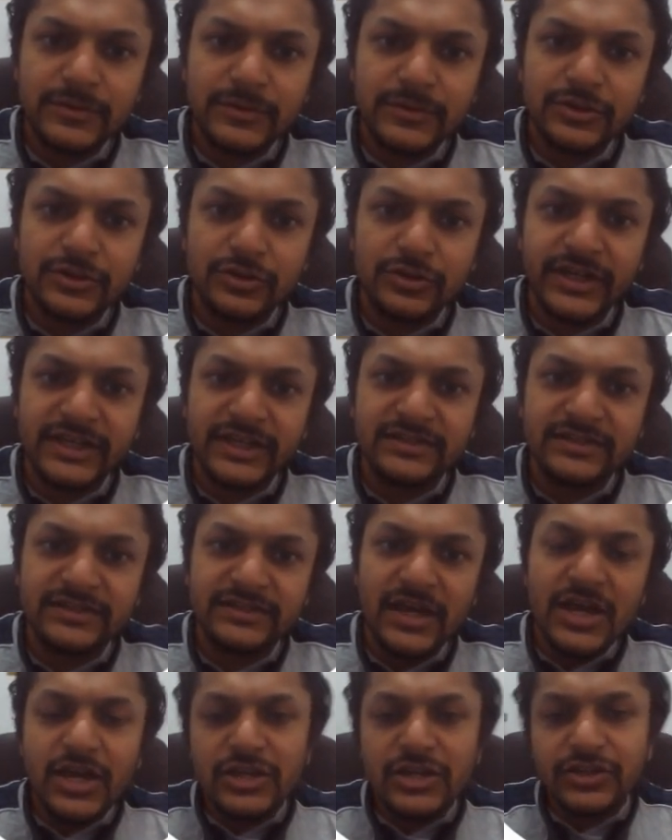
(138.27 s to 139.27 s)
to this?
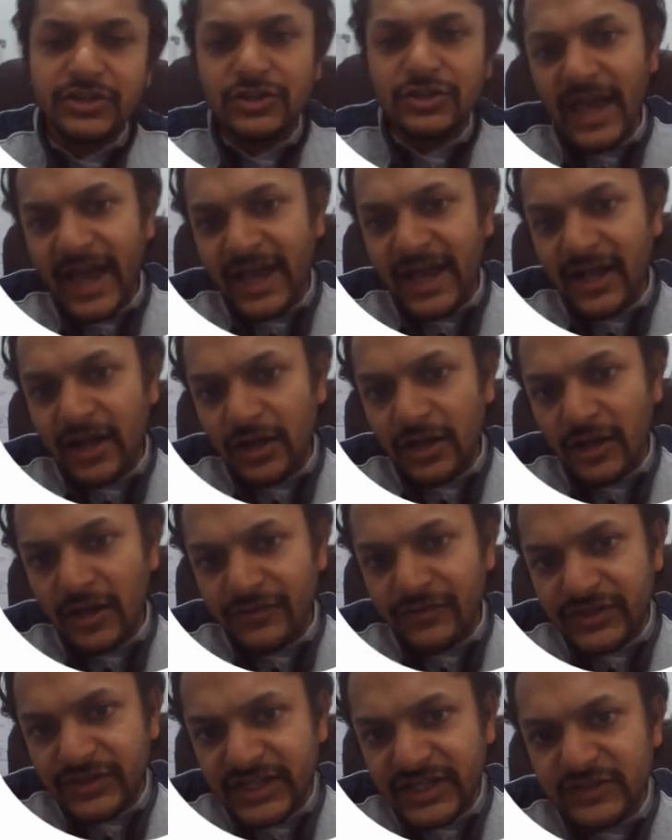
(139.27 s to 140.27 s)
So the angle
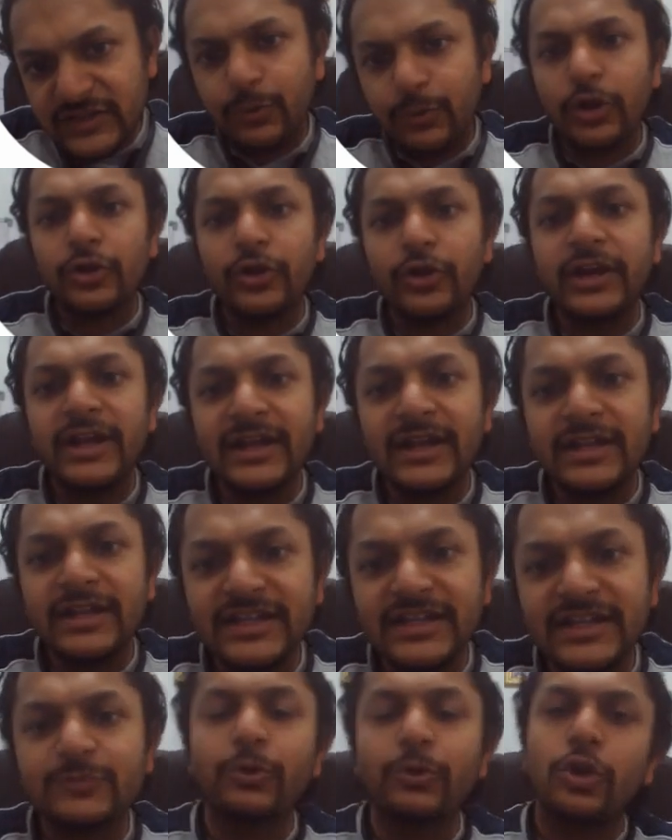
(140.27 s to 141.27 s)
of this polaroid and
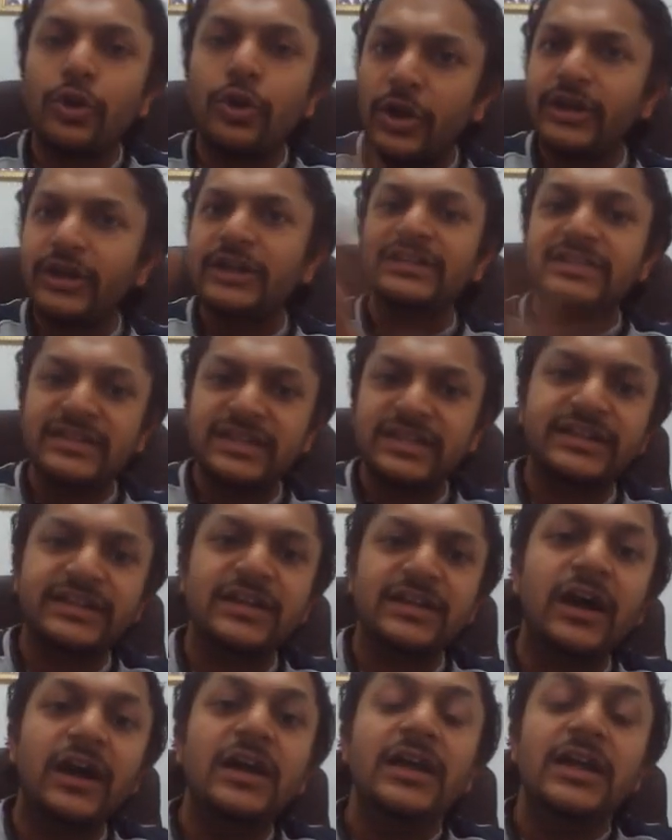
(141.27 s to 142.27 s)
this polaroid is
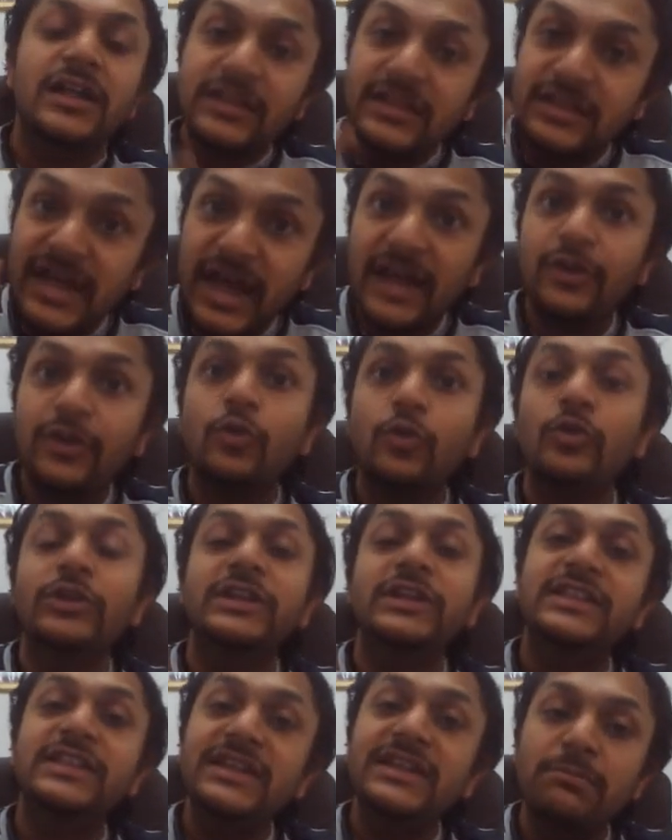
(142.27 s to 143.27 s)
theta, then
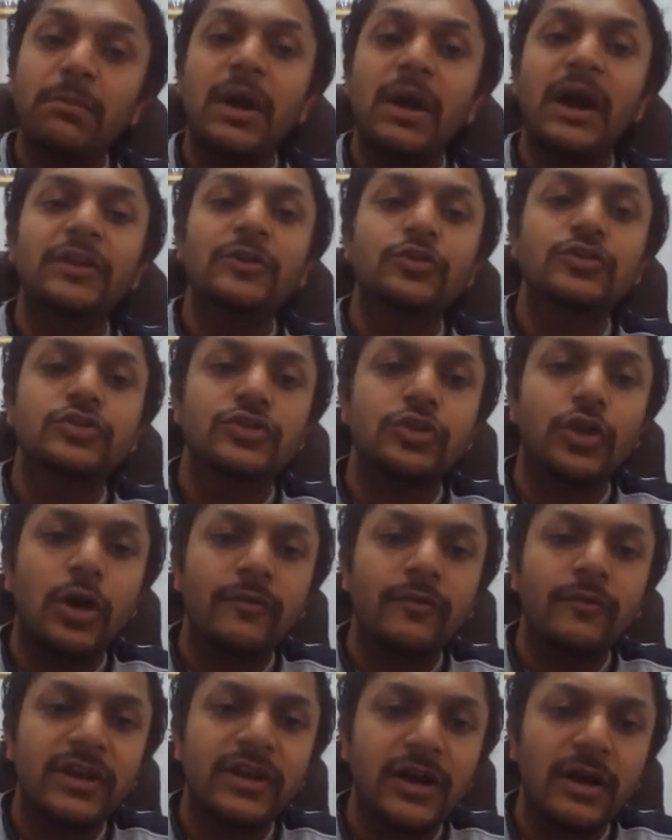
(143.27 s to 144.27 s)
only the Malus law
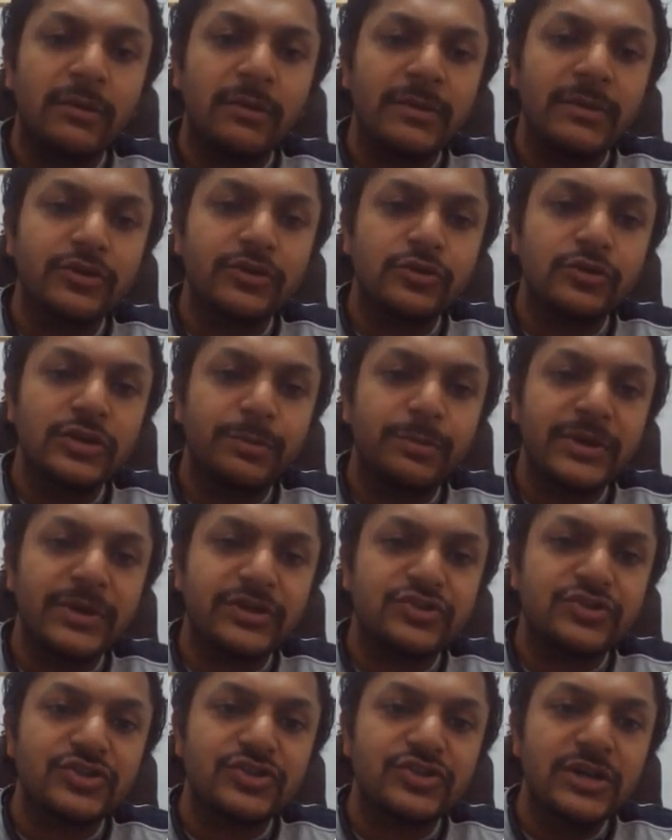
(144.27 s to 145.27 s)
will come into the
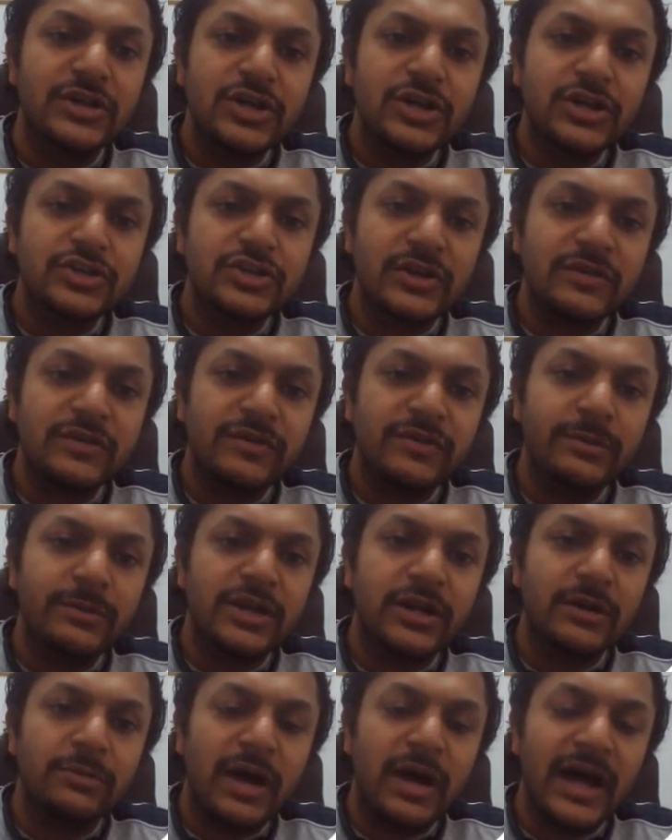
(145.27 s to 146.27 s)
picture. So it will
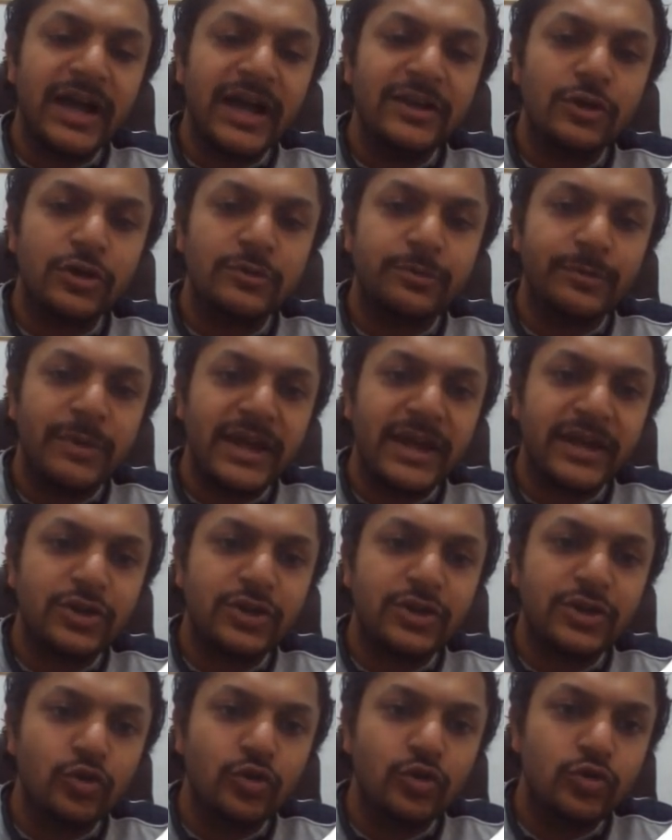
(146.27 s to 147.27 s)
become I naught by
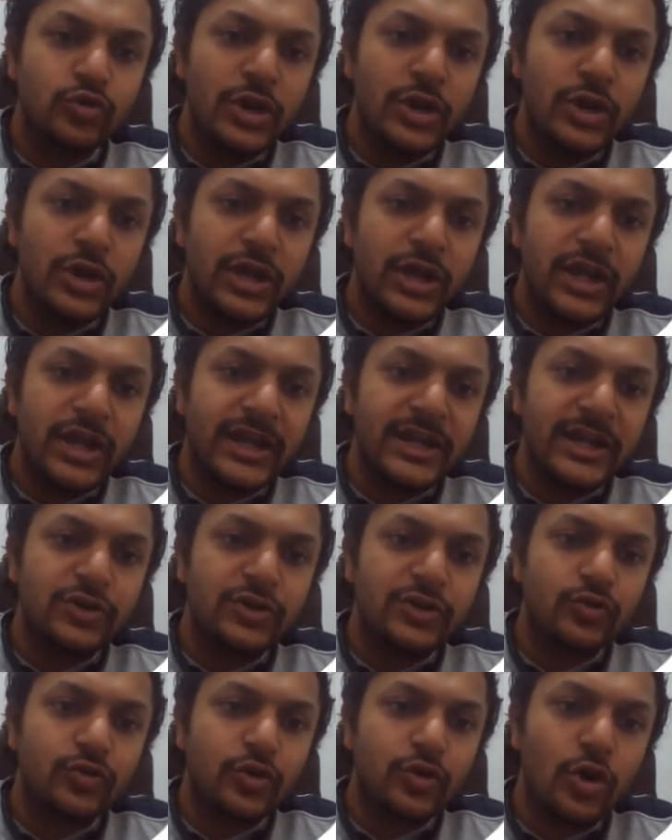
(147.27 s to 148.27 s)
2
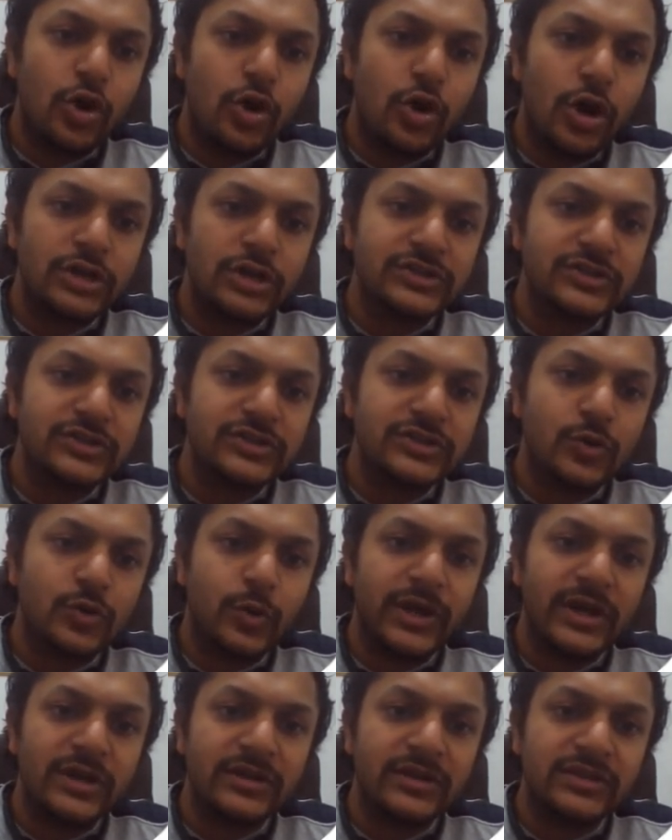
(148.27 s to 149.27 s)
into cos
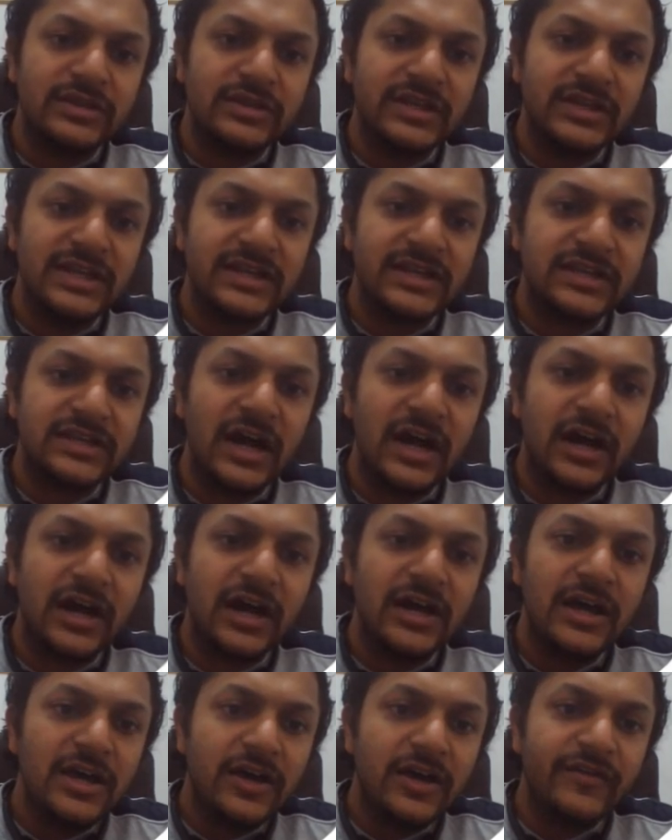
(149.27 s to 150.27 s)
square theta,
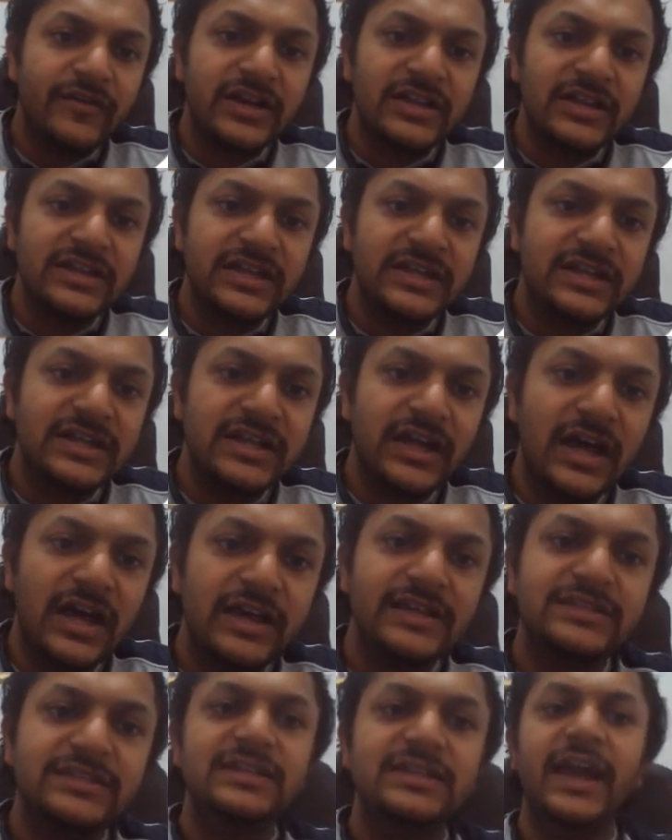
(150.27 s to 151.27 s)
where theta
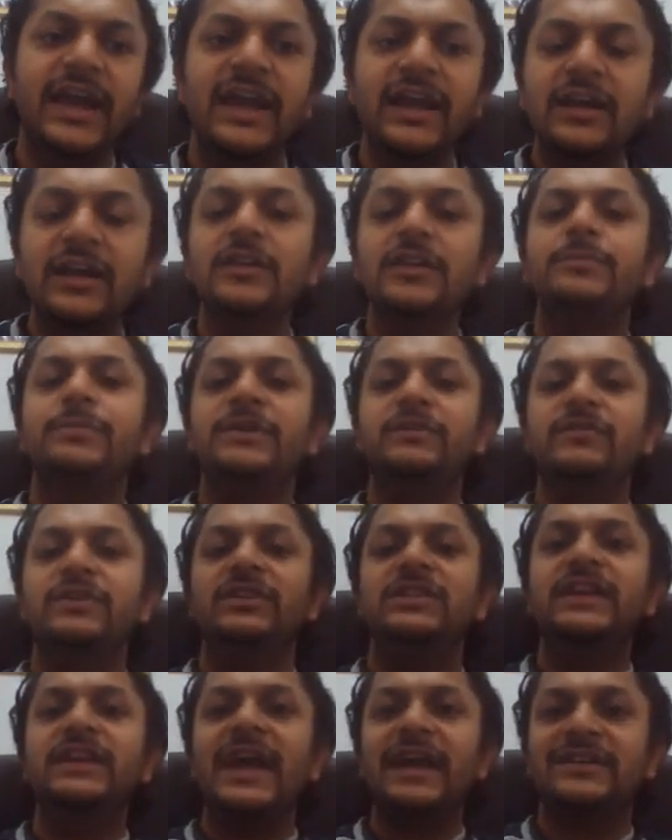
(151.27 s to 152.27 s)
is the angle
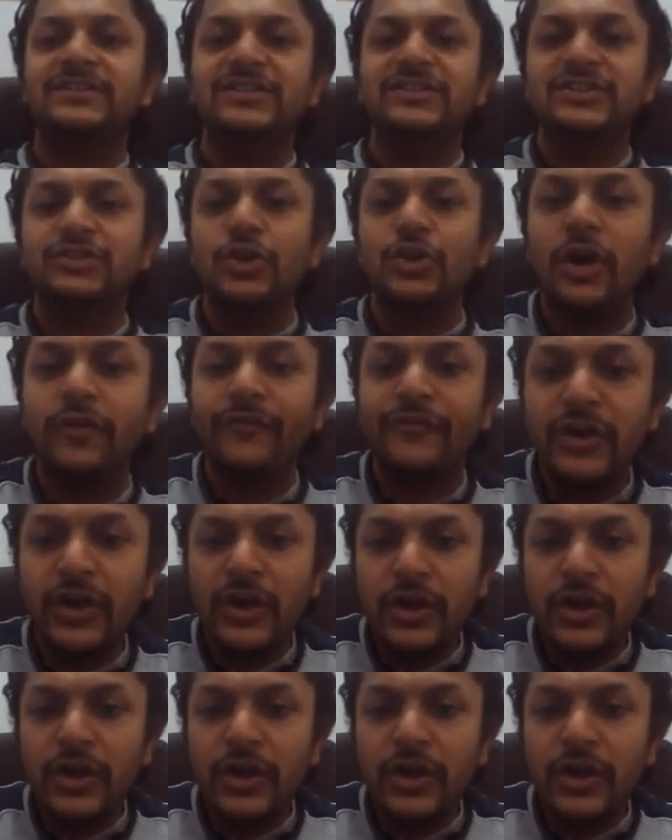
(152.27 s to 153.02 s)
between the axis of